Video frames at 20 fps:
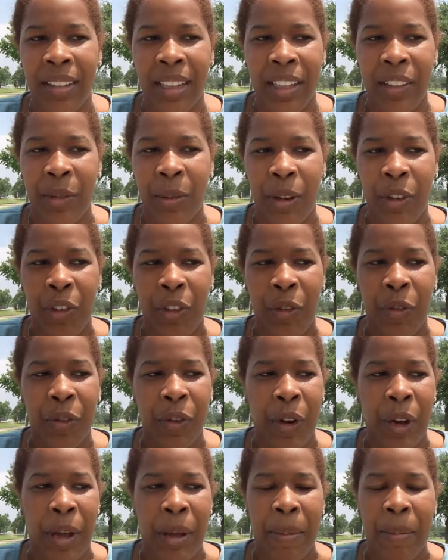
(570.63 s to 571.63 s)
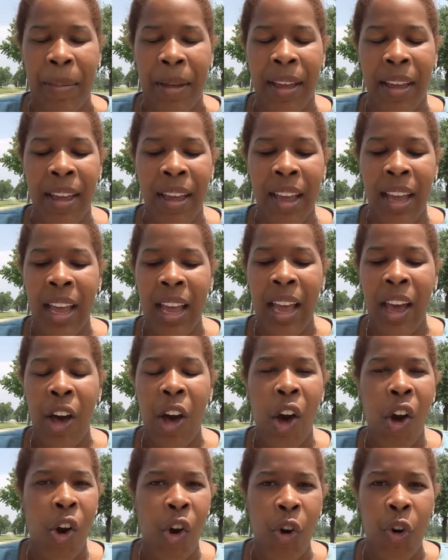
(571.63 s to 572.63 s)
especially from
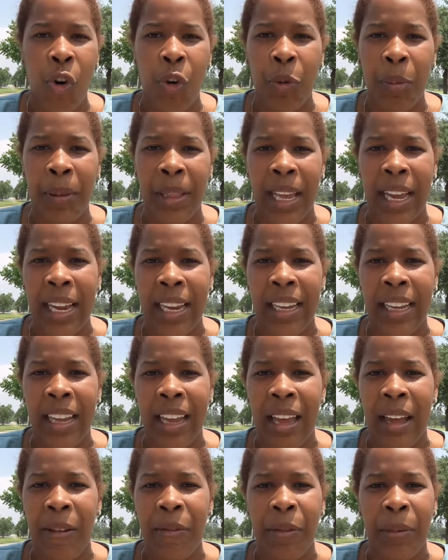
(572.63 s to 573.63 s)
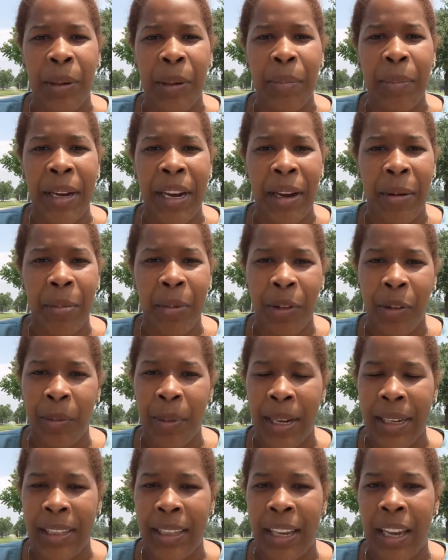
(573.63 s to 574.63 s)
home, like from the parent
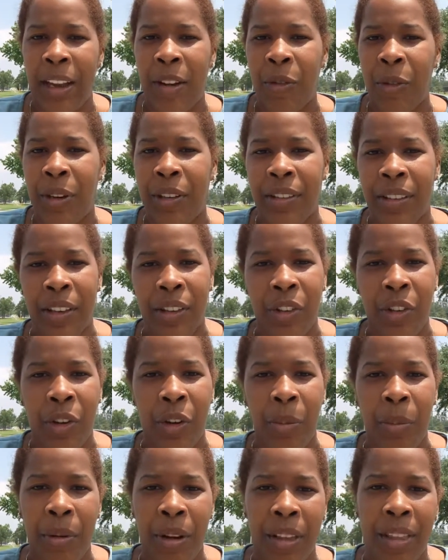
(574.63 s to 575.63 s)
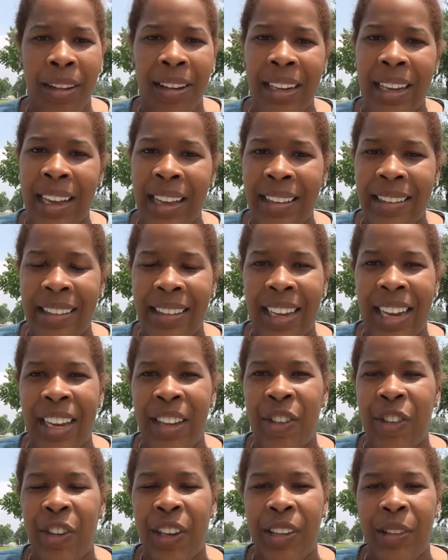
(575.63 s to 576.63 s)
perspective, or sister, brother,
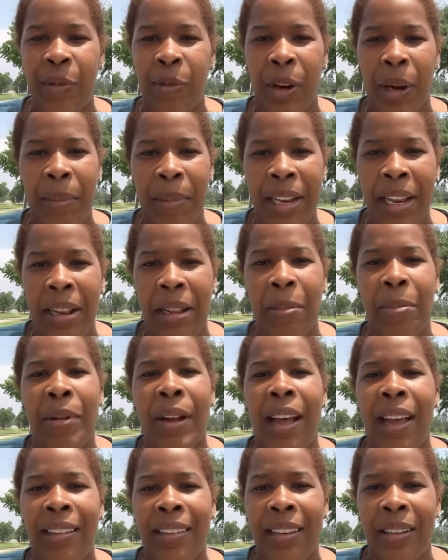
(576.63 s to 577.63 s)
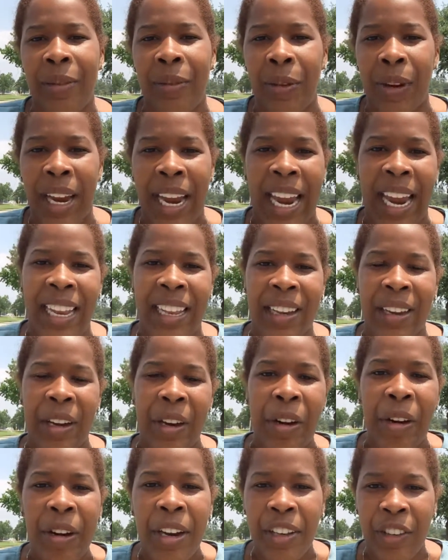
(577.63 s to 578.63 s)
cousin, just framing it in a positive way and
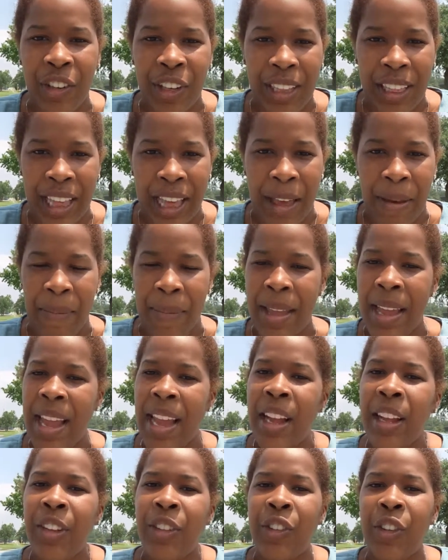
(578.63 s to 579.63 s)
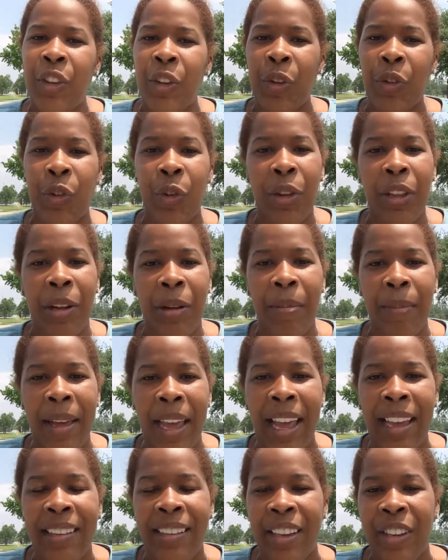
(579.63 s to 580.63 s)
encouraging them to do their
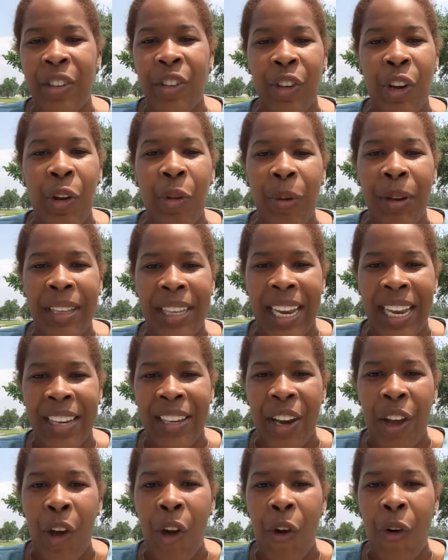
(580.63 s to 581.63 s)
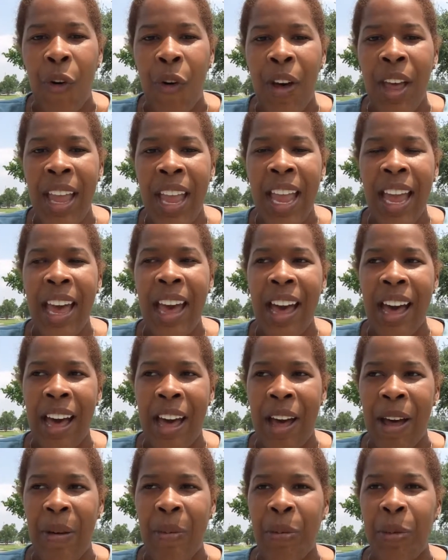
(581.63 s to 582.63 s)
best and show what they know,
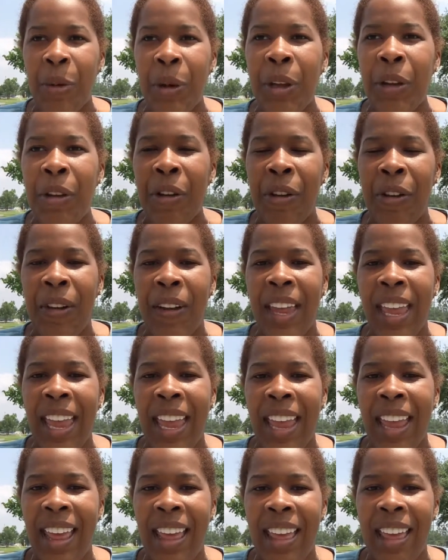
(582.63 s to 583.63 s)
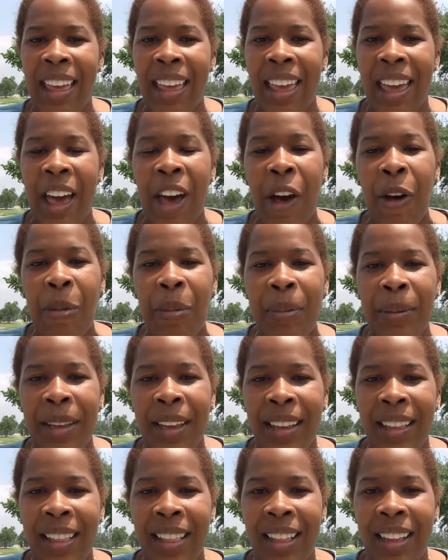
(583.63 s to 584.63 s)
will help
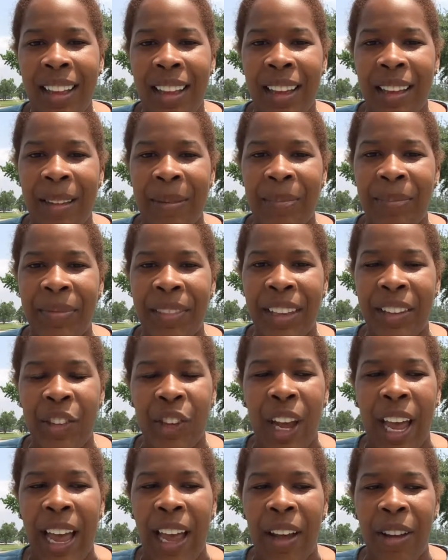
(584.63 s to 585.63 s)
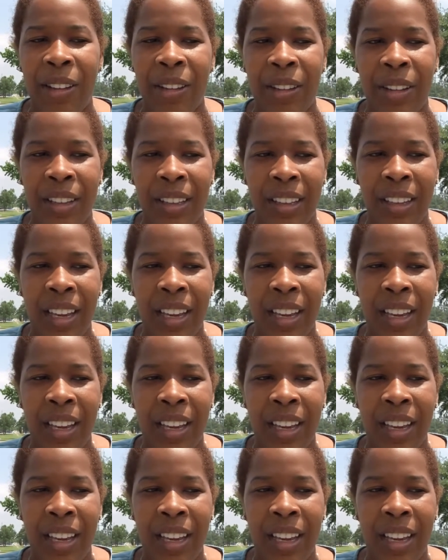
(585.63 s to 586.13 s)
the child